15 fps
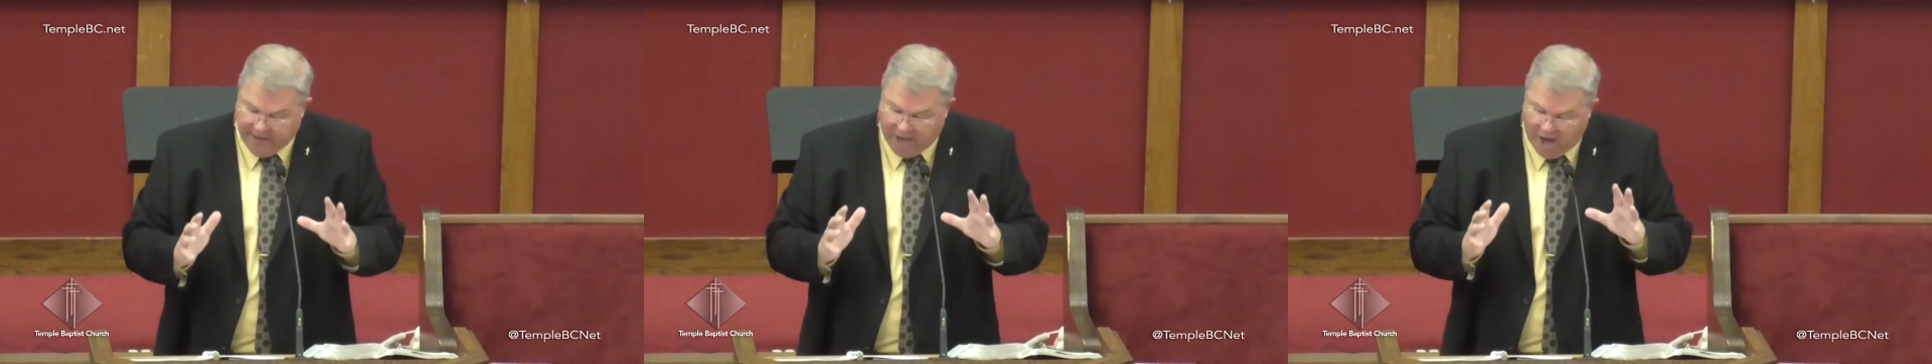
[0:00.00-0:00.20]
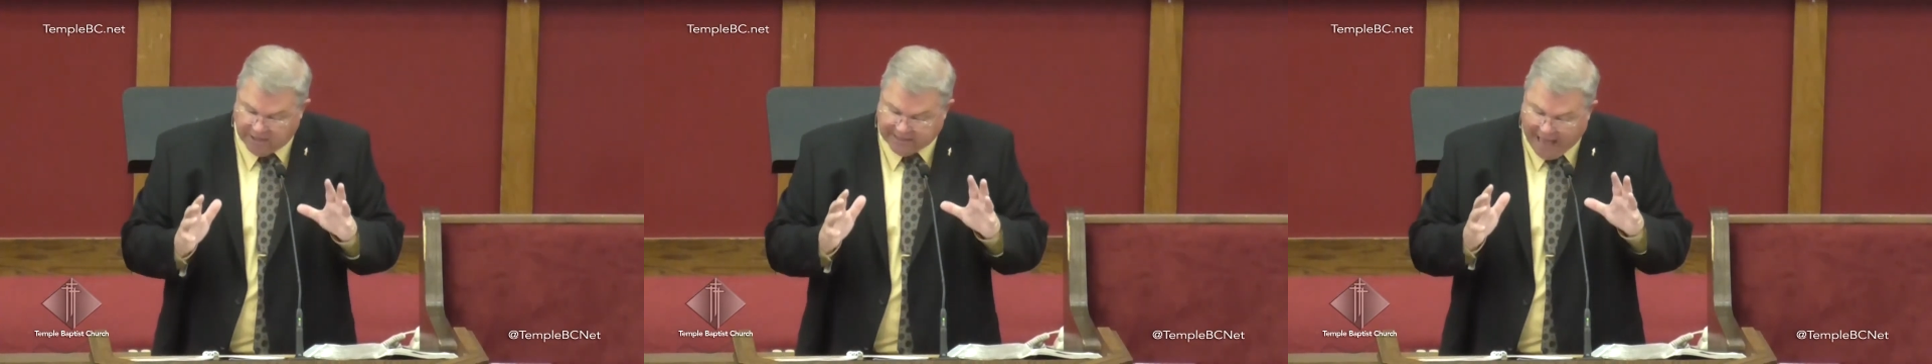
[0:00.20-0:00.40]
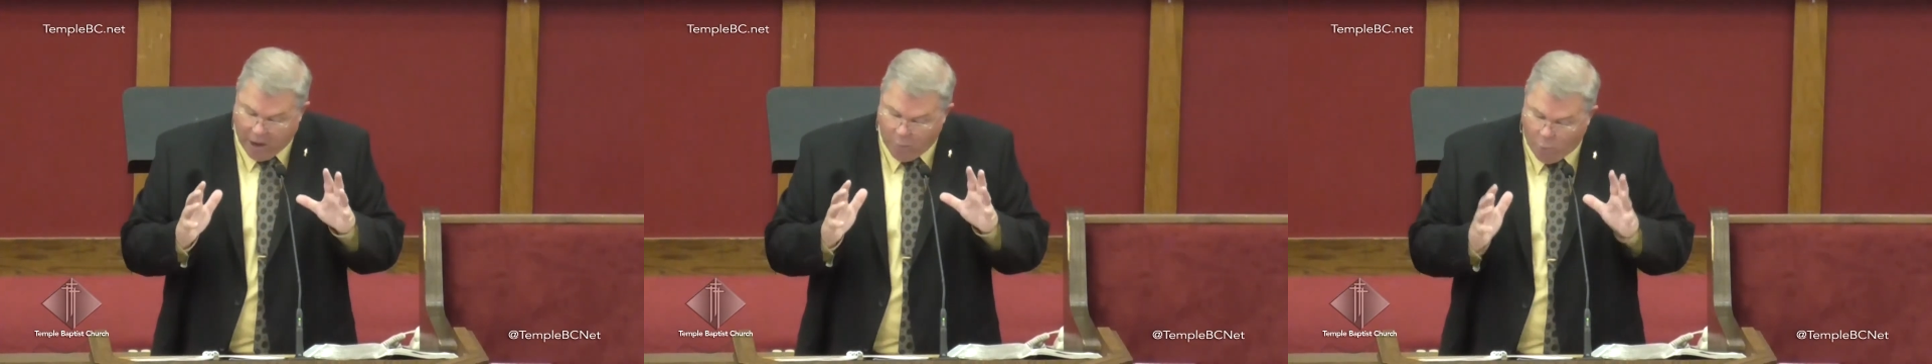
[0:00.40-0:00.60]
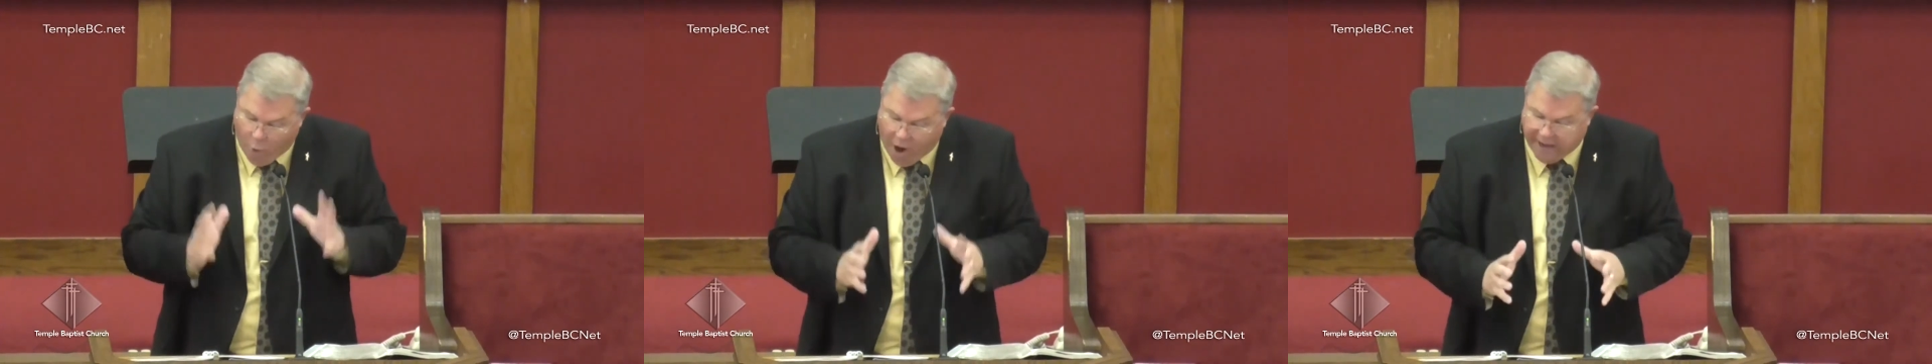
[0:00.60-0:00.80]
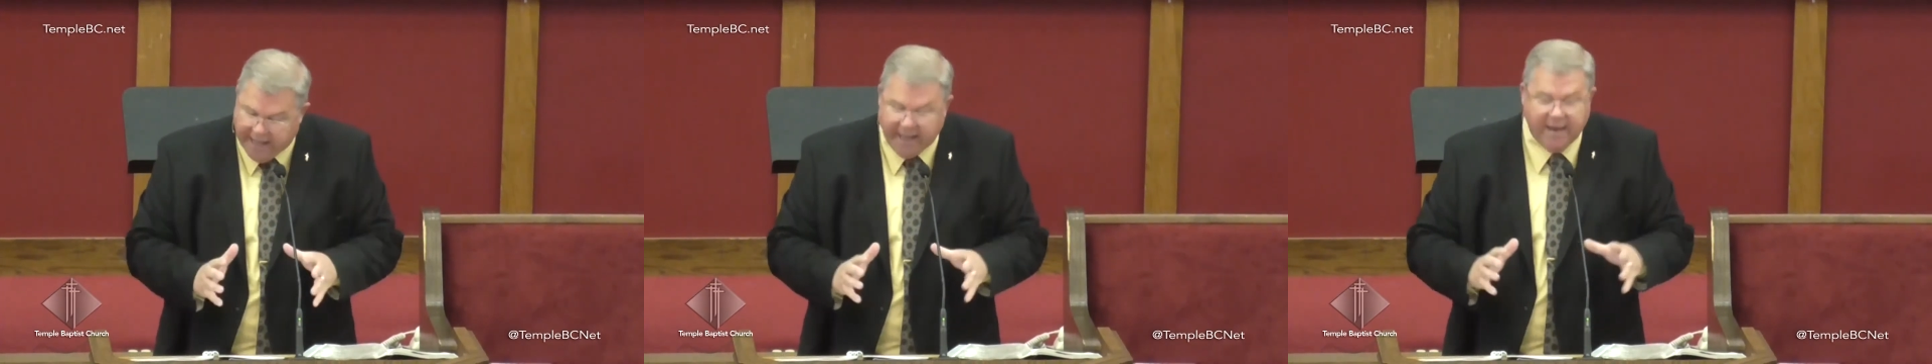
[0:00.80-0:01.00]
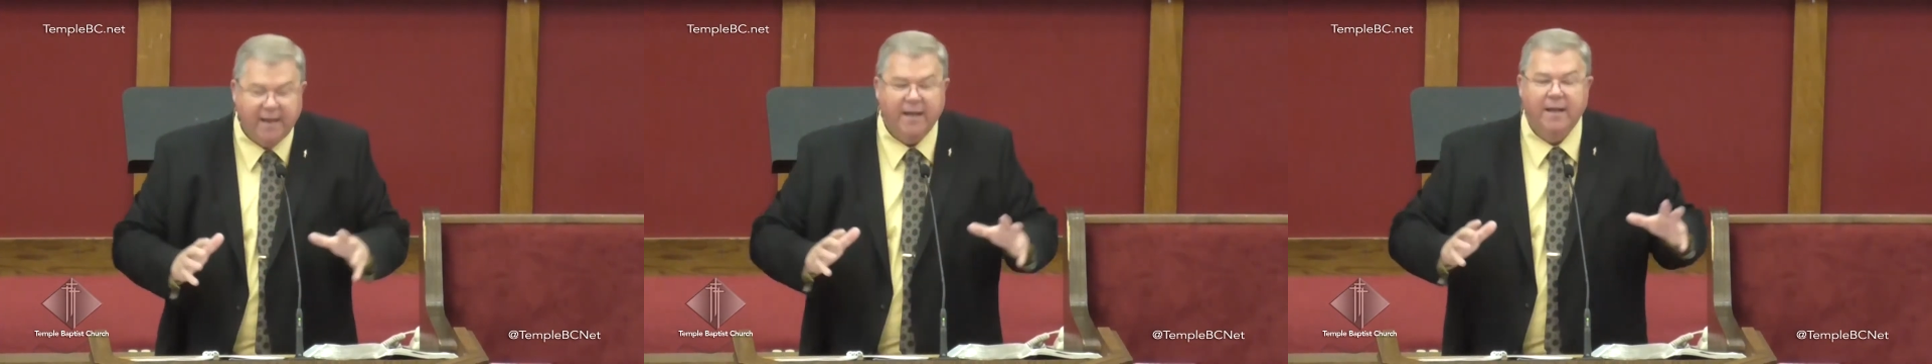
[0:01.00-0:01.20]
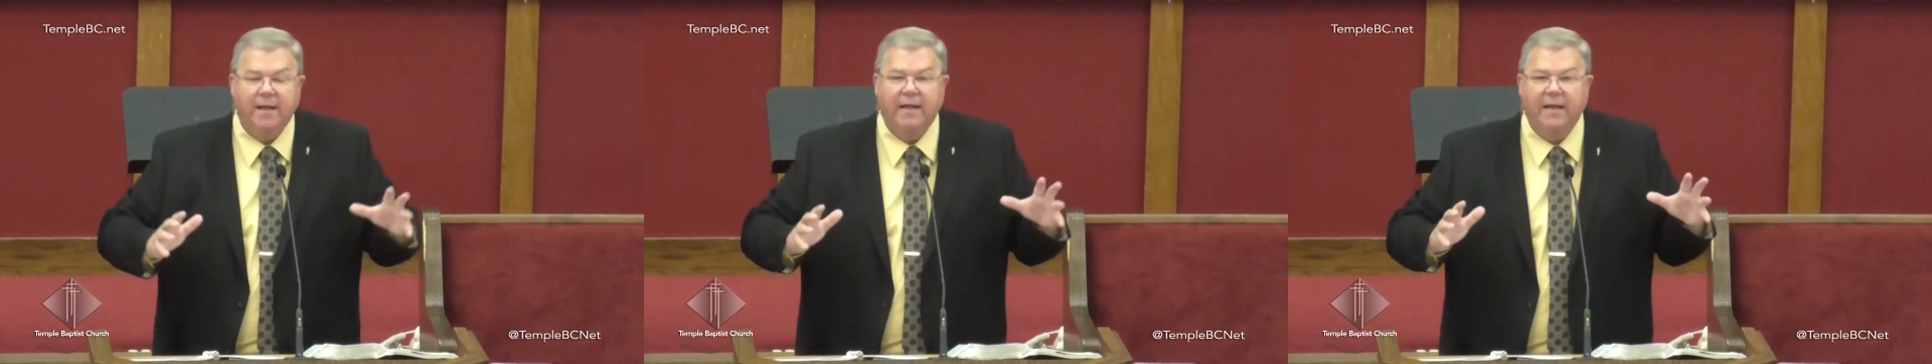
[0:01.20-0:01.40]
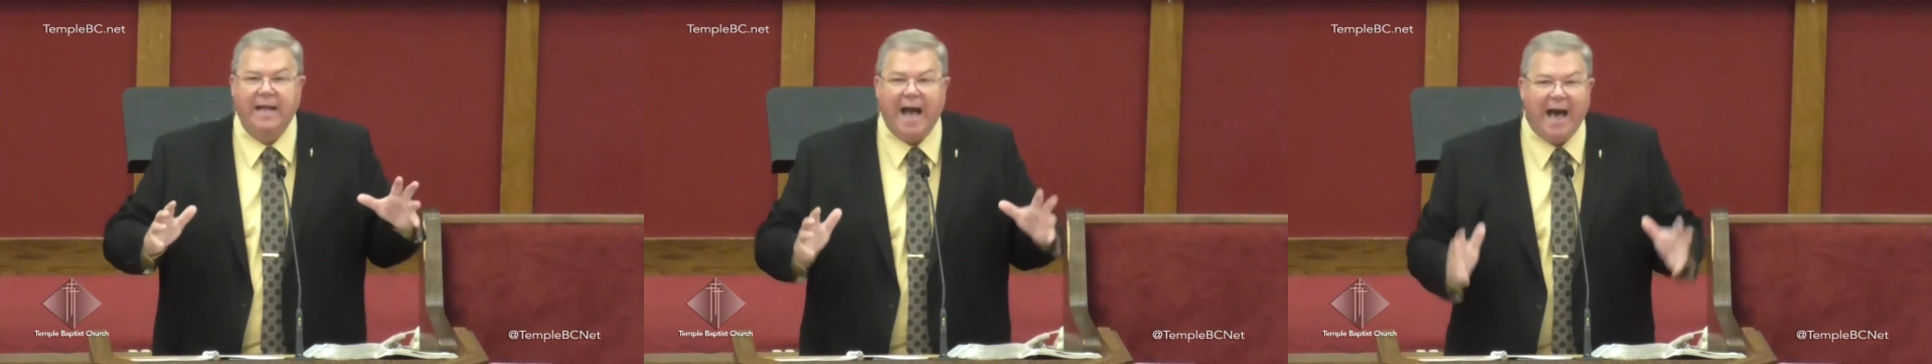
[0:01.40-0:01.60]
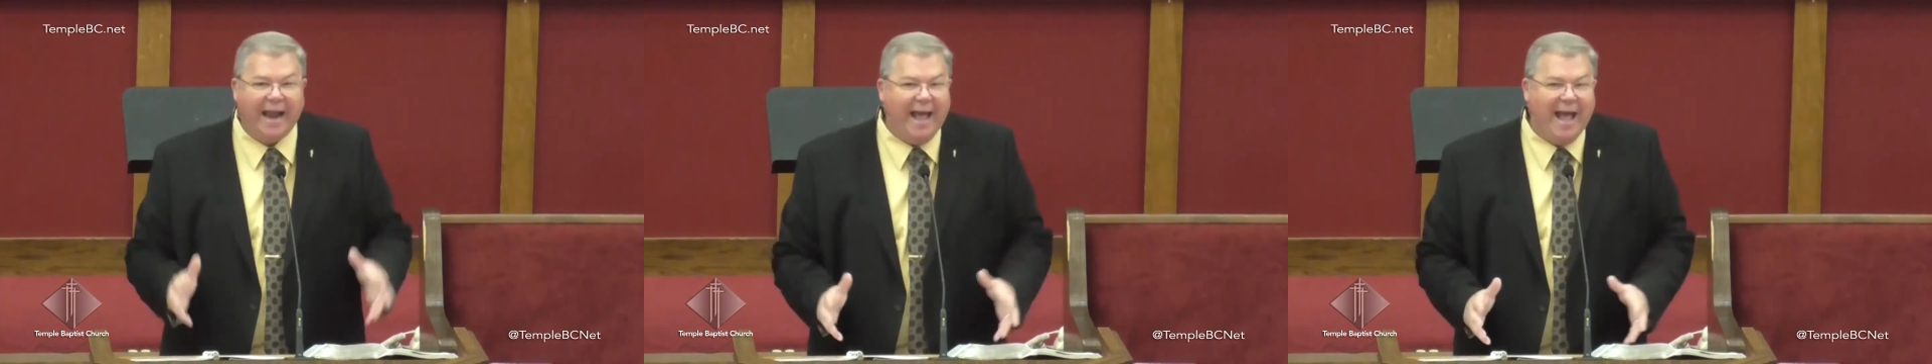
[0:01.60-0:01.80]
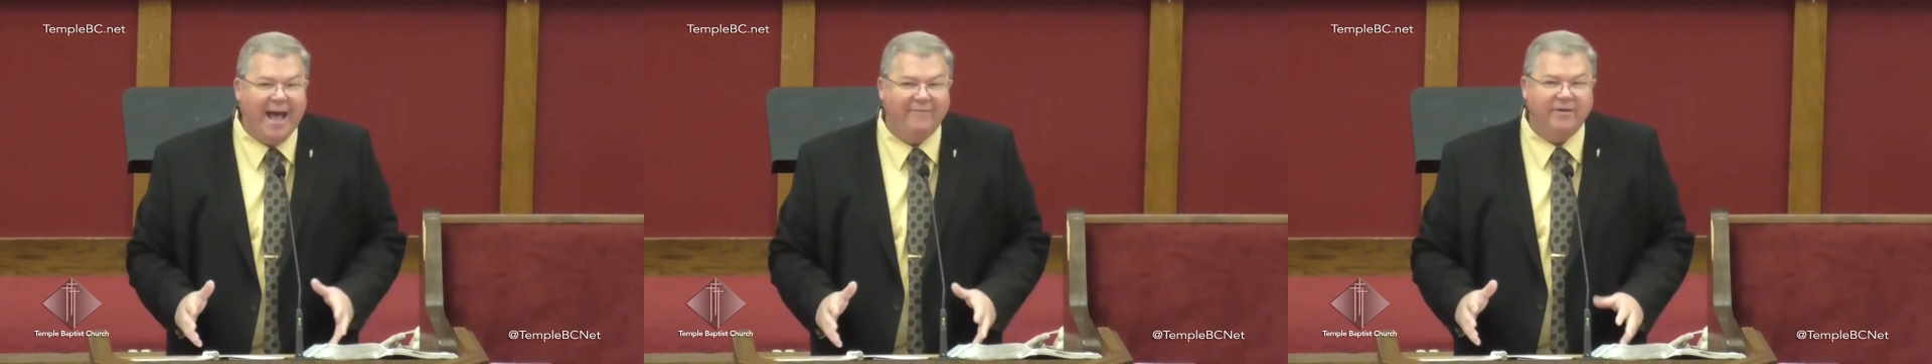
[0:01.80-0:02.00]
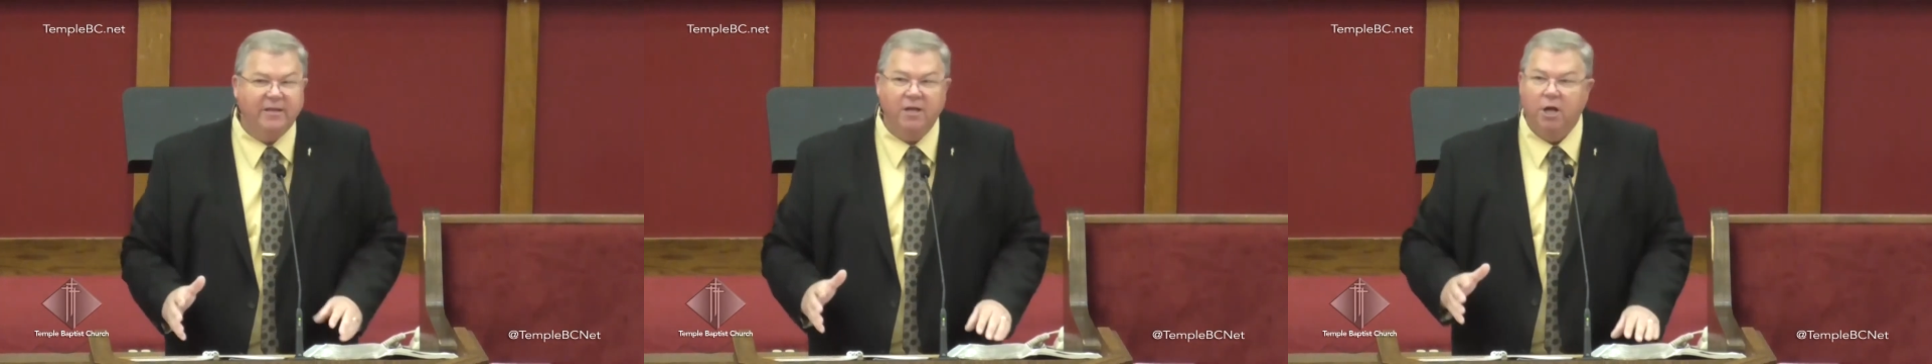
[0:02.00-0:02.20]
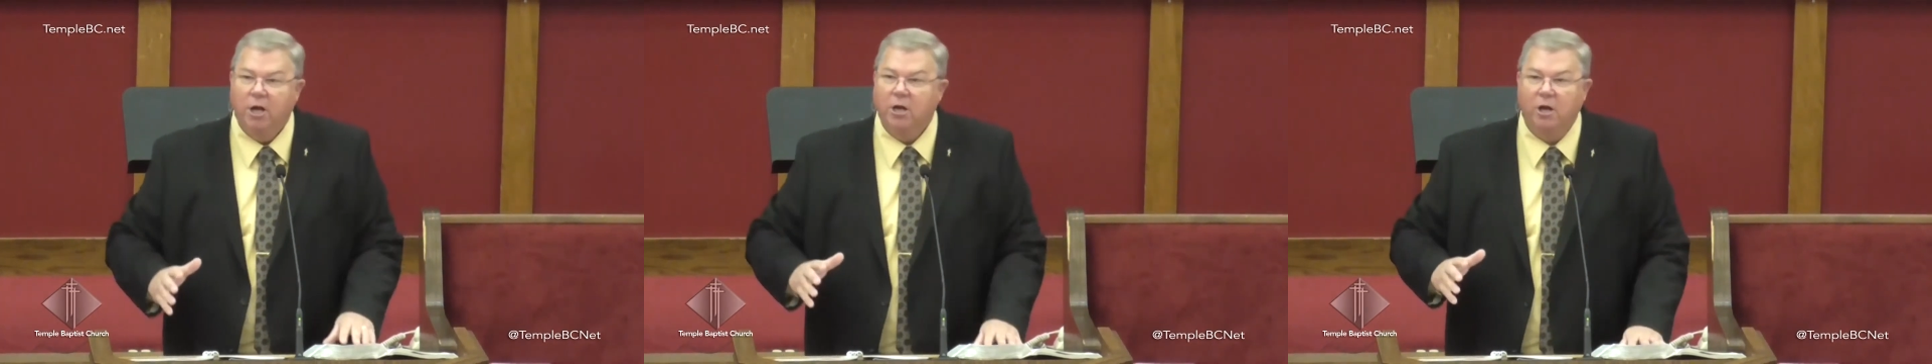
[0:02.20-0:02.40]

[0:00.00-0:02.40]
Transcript: because I want it, gotta have it,